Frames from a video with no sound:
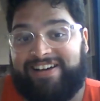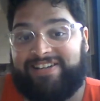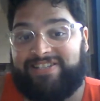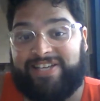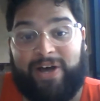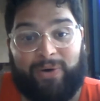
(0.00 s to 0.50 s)

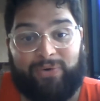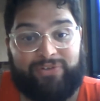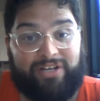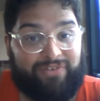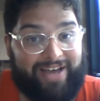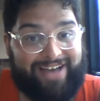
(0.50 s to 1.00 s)
So,
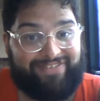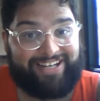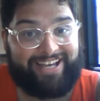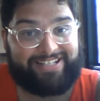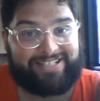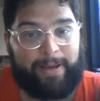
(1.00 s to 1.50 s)
if you haven't
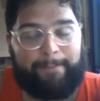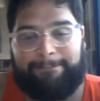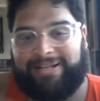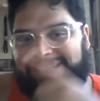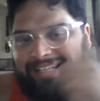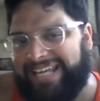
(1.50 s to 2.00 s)
yet,
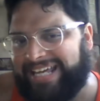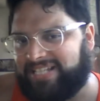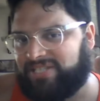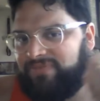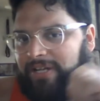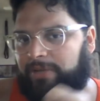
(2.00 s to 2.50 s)
please
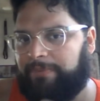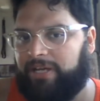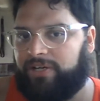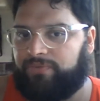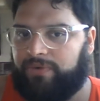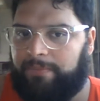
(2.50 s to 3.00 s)
follow me
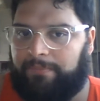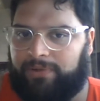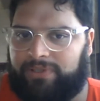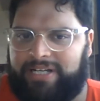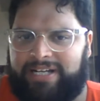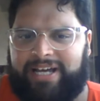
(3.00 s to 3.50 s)
on Rumble
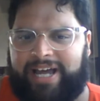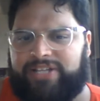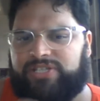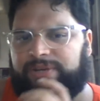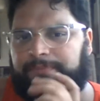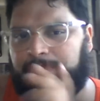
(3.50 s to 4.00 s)
and
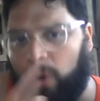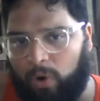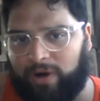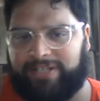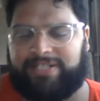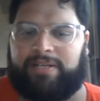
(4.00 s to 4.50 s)

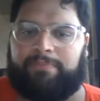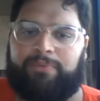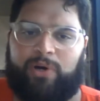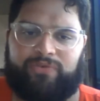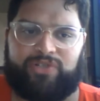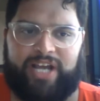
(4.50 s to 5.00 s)
support
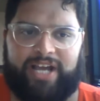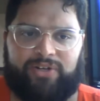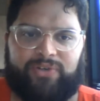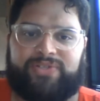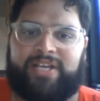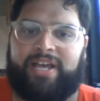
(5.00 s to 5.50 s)
both
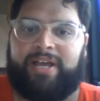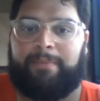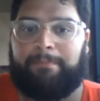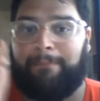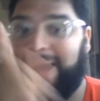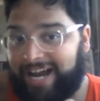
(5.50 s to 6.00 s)
channels,
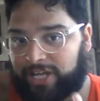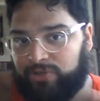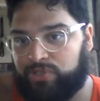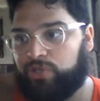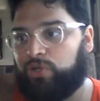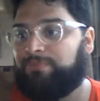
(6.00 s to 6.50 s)
my
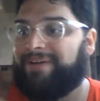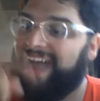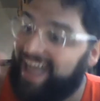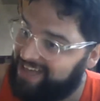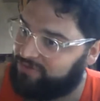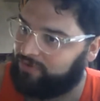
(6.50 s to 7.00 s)
YouTube
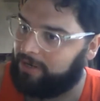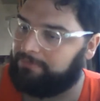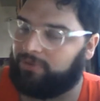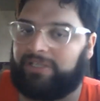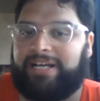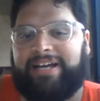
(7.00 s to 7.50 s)
and
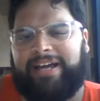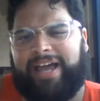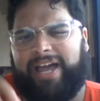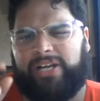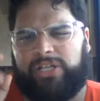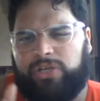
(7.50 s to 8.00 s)
Rumble,
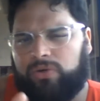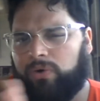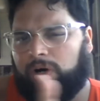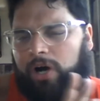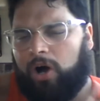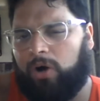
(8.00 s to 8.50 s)
and you
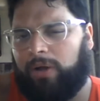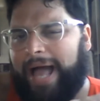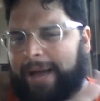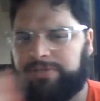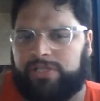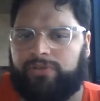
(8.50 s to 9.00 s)
are all
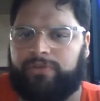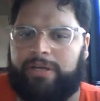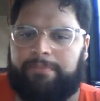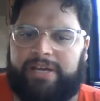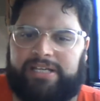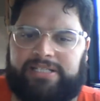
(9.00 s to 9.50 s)
absolutely
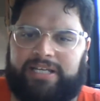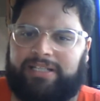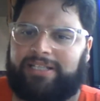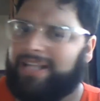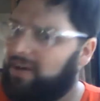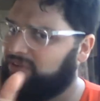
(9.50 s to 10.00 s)

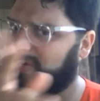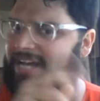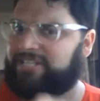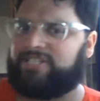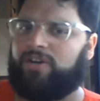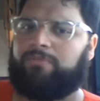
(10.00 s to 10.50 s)
amazing. Love you
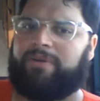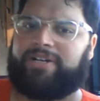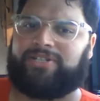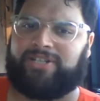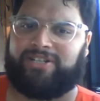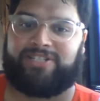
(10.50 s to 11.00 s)
guys so much.
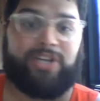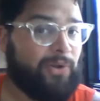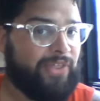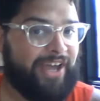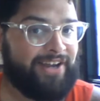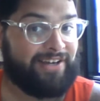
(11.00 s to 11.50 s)
Till
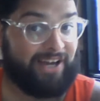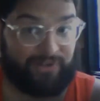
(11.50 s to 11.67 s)
then, I'll